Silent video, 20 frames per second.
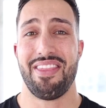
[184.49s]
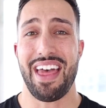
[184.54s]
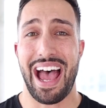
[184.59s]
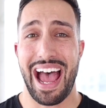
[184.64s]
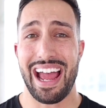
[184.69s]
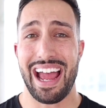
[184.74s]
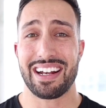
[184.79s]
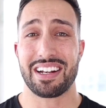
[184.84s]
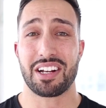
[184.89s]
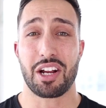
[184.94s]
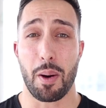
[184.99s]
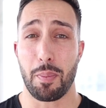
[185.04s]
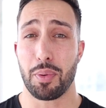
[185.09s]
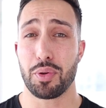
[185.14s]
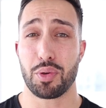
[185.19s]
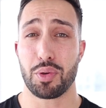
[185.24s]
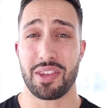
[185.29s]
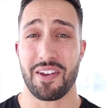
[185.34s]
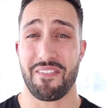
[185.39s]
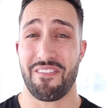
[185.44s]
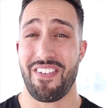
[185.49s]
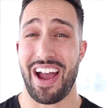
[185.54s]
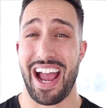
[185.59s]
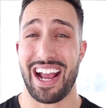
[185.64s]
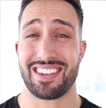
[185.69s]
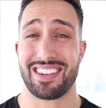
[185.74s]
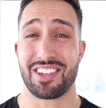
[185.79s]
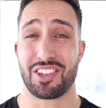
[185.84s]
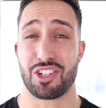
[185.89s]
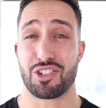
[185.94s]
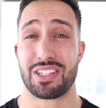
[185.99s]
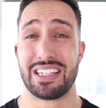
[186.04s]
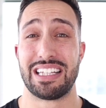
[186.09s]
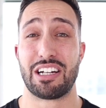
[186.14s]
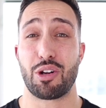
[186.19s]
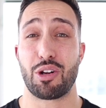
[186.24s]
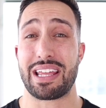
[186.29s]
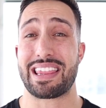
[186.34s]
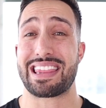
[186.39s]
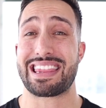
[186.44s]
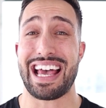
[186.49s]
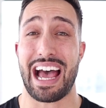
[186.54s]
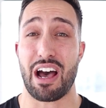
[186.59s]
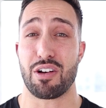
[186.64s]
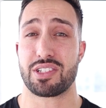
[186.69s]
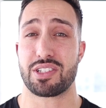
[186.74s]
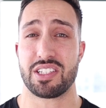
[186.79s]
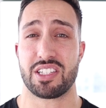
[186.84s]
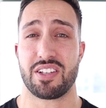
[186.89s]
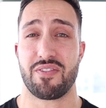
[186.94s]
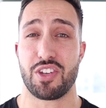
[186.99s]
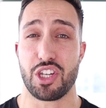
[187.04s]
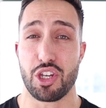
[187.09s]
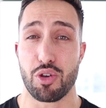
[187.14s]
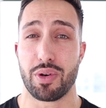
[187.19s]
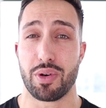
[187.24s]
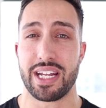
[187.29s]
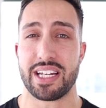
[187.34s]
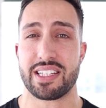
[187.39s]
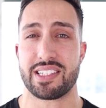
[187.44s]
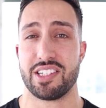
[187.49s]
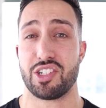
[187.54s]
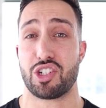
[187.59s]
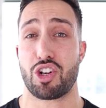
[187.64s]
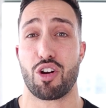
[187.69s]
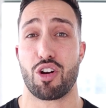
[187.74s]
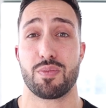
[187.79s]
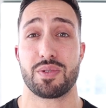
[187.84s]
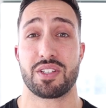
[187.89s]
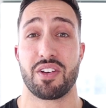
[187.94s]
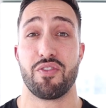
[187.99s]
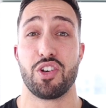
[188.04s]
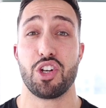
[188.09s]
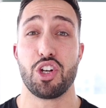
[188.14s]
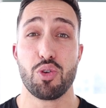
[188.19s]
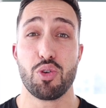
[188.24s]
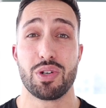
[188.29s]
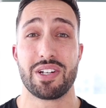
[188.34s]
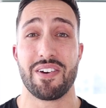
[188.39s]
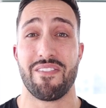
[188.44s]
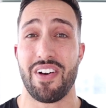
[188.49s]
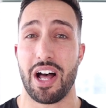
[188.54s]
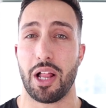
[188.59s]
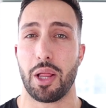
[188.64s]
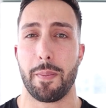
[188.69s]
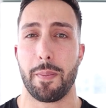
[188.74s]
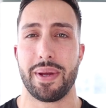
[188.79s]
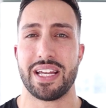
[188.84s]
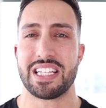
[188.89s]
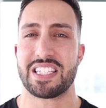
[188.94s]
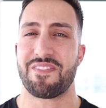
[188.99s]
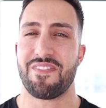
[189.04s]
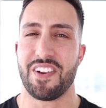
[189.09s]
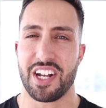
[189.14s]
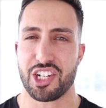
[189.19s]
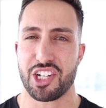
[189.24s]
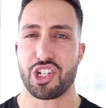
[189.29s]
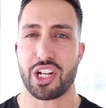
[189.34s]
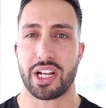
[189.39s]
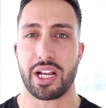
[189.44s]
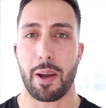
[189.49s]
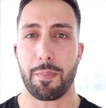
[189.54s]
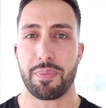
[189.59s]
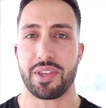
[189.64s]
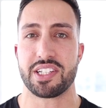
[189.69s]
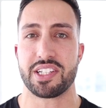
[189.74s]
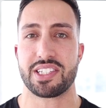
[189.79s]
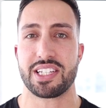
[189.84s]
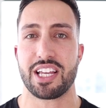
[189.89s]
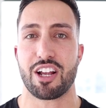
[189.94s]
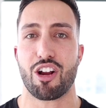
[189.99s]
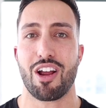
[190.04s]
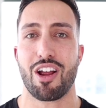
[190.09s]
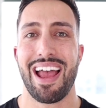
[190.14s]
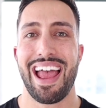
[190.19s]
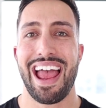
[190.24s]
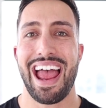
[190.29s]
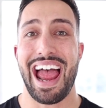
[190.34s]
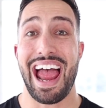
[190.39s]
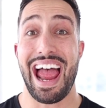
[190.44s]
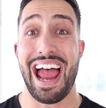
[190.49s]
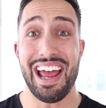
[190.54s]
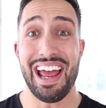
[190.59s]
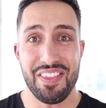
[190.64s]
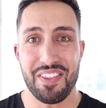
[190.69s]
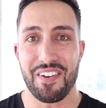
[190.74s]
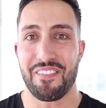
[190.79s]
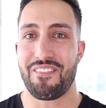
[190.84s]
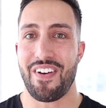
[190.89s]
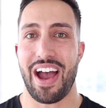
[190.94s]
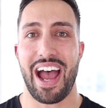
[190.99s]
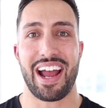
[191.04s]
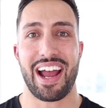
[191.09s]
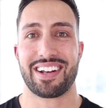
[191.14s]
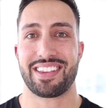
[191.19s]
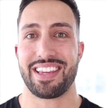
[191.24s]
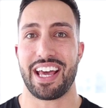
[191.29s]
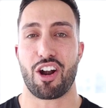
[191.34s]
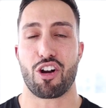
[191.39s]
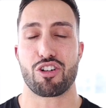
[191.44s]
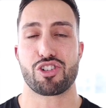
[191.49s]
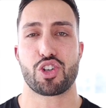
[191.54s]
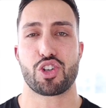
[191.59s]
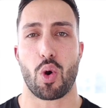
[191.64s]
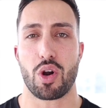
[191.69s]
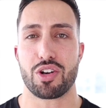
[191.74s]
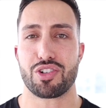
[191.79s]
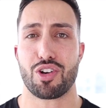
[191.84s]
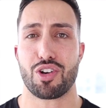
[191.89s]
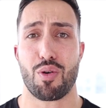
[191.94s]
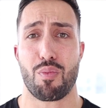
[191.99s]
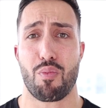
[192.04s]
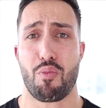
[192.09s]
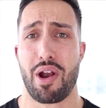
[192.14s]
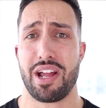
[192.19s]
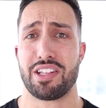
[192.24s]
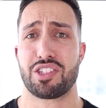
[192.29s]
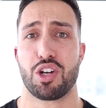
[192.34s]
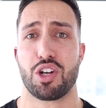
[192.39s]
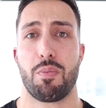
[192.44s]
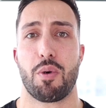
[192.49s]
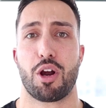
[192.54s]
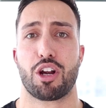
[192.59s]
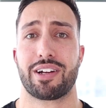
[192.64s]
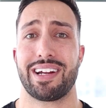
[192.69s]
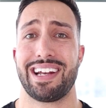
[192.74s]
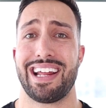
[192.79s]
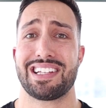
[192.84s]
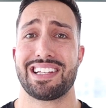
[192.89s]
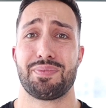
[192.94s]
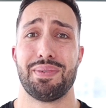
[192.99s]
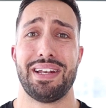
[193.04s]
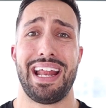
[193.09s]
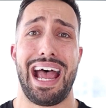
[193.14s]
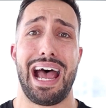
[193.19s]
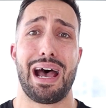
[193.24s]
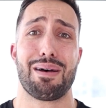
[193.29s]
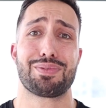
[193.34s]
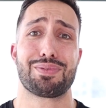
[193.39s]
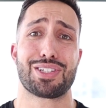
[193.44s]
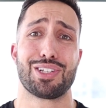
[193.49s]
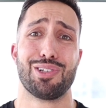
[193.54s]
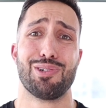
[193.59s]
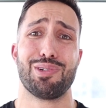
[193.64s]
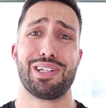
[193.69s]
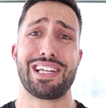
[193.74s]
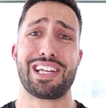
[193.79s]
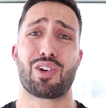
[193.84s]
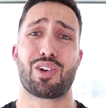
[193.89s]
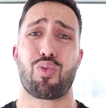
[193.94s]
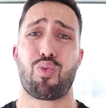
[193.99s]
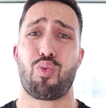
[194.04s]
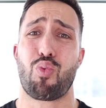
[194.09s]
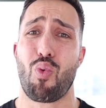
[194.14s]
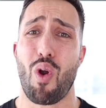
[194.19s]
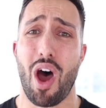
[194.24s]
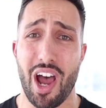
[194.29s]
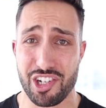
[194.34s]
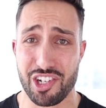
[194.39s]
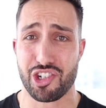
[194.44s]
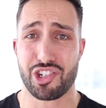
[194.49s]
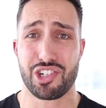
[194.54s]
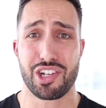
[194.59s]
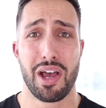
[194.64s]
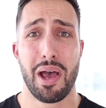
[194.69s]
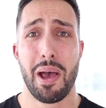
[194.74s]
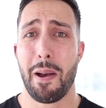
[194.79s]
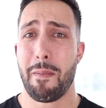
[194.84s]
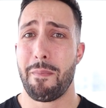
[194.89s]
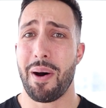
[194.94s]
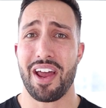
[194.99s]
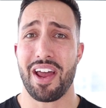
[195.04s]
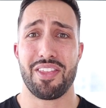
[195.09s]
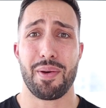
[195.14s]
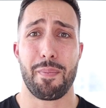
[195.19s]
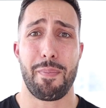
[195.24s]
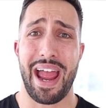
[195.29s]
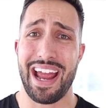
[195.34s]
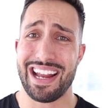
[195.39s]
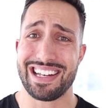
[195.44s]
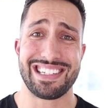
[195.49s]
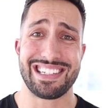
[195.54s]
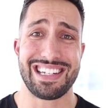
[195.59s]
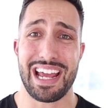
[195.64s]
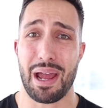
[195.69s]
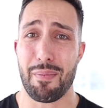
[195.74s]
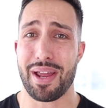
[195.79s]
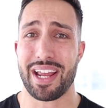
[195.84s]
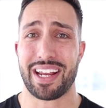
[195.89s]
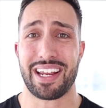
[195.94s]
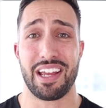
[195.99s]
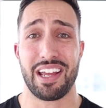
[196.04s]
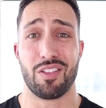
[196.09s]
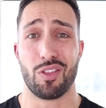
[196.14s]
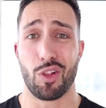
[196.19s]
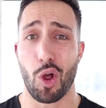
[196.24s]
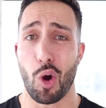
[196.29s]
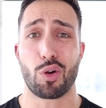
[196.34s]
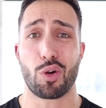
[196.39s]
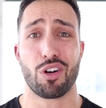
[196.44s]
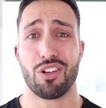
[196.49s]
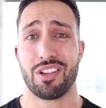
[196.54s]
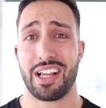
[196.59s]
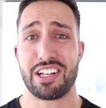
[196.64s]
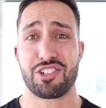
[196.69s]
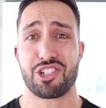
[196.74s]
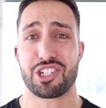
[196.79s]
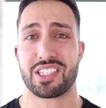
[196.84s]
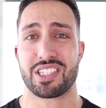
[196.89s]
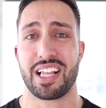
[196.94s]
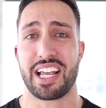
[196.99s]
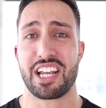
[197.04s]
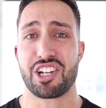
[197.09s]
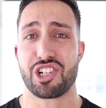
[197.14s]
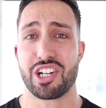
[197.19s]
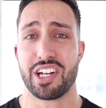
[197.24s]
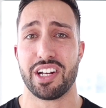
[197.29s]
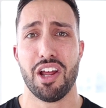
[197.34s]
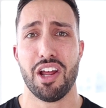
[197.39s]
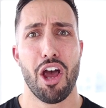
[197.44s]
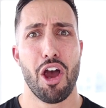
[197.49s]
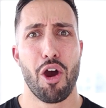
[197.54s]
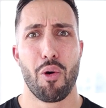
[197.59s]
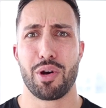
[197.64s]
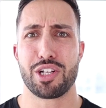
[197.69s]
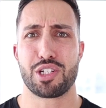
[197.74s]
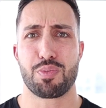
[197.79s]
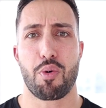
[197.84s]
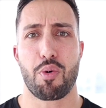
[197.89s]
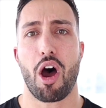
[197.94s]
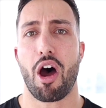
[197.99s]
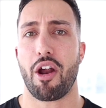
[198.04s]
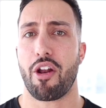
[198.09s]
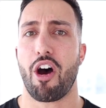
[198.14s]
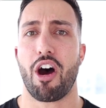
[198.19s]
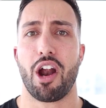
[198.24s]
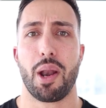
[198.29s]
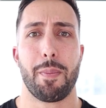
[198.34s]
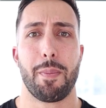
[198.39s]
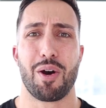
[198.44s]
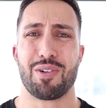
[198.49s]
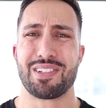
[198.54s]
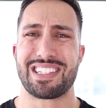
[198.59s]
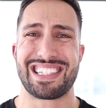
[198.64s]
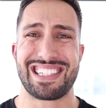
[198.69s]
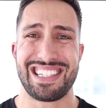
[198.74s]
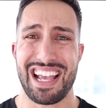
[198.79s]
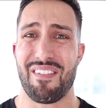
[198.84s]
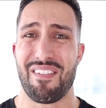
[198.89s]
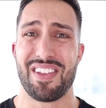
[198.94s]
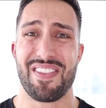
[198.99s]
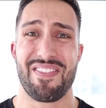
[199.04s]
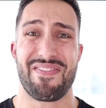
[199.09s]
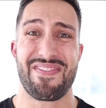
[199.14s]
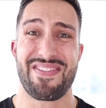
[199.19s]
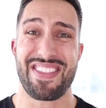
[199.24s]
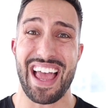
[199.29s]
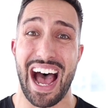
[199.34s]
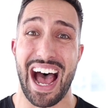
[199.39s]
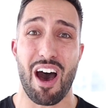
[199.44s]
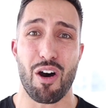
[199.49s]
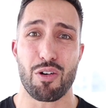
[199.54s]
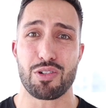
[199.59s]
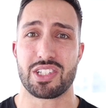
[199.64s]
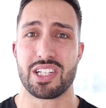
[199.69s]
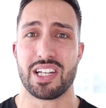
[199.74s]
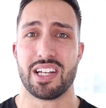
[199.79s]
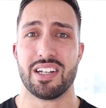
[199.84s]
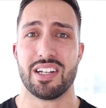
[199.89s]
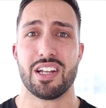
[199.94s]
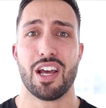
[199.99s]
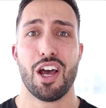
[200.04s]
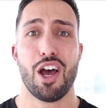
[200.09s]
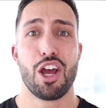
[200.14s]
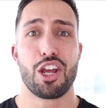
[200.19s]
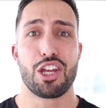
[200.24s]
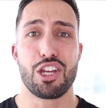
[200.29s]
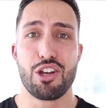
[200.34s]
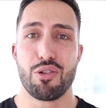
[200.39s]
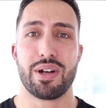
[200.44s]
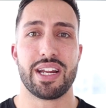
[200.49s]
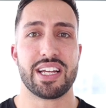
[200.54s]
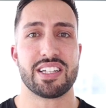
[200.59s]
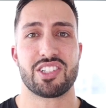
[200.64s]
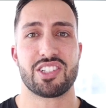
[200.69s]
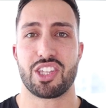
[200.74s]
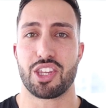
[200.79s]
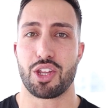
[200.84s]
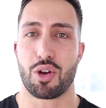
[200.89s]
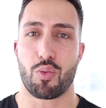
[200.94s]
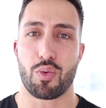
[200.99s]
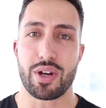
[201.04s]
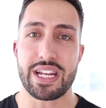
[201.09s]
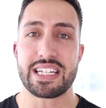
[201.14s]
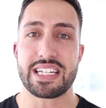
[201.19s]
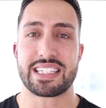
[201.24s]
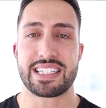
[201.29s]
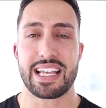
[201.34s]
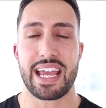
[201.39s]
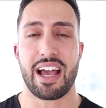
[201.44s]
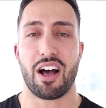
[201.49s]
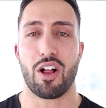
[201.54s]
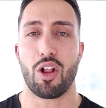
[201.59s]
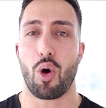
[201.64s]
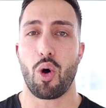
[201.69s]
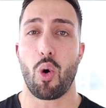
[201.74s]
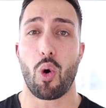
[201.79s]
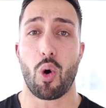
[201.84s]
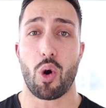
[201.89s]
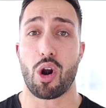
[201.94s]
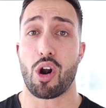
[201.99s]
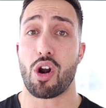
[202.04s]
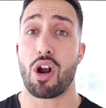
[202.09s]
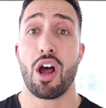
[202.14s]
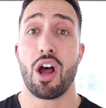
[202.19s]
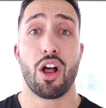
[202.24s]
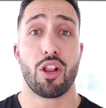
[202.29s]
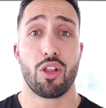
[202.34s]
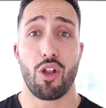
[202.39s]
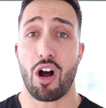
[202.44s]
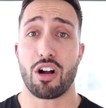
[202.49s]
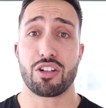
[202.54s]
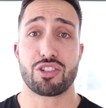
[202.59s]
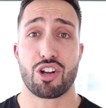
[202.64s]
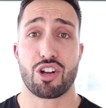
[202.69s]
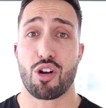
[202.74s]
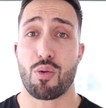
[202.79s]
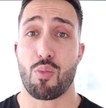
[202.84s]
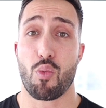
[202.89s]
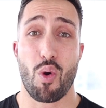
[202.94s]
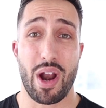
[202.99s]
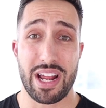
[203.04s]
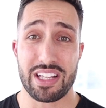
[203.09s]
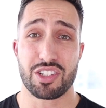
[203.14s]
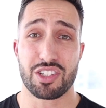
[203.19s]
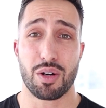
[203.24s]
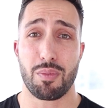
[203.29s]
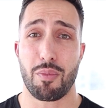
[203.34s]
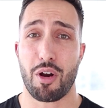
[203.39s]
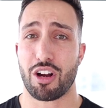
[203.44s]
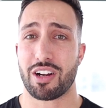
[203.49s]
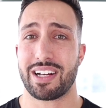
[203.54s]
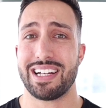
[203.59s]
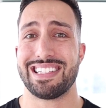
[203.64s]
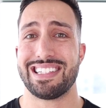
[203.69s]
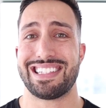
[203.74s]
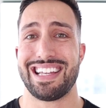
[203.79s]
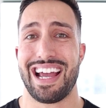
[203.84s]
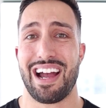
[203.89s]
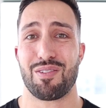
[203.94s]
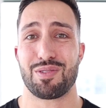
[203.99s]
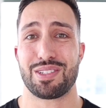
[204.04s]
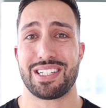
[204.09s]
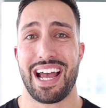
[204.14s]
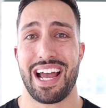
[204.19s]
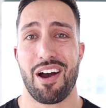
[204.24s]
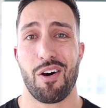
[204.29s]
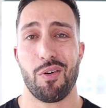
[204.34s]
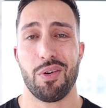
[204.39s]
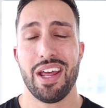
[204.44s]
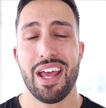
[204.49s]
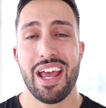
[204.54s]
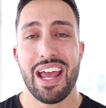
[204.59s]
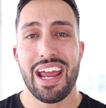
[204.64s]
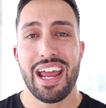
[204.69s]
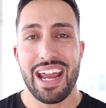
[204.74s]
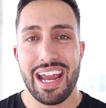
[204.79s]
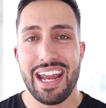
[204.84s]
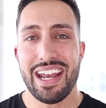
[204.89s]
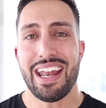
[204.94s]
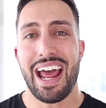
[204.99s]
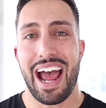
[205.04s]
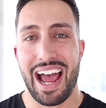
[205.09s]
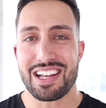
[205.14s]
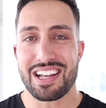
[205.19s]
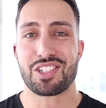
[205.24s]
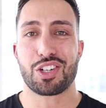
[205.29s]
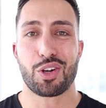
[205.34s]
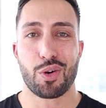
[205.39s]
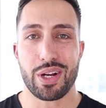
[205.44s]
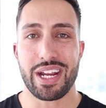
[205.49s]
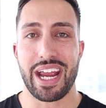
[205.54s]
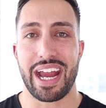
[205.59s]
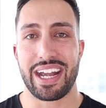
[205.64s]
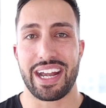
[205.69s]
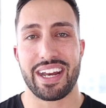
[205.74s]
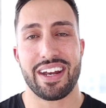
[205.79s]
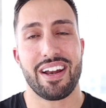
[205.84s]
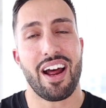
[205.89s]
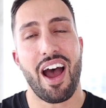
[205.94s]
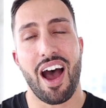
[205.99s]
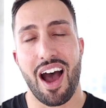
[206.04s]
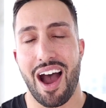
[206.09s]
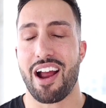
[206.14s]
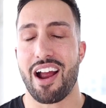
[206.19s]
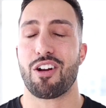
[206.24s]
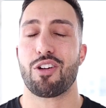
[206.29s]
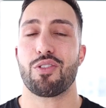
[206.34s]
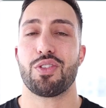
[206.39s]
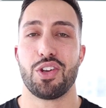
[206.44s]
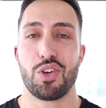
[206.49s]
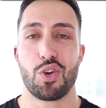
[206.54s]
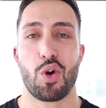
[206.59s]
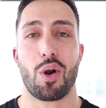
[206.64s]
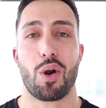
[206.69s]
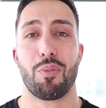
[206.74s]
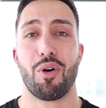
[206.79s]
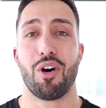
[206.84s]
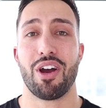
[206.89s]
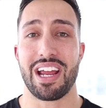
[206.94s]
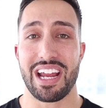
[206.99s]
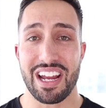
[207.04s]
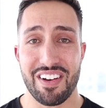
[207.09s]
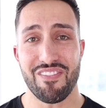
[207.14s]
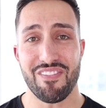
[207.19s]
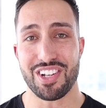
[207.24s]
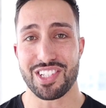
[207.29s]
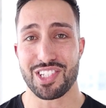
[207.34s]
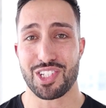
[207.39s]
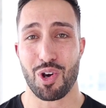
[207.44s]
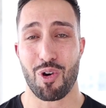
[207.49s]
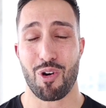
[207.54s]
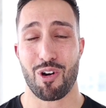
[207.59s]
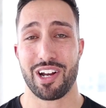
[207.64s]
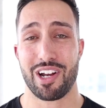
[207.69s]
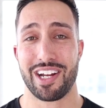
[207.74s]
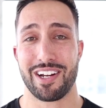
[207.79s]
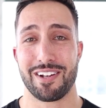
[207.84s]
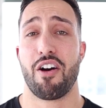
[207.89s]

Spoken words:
That, coupled with the fact that there's literally thousands of units in terms of new developments finishing up this year, and the fact that our short-term rental market has been absolutely crushed by the pandemic and local legislation, which brought on about 7,000 units to the resale or long-term rental market downtown, it has created a higher than normal inventory.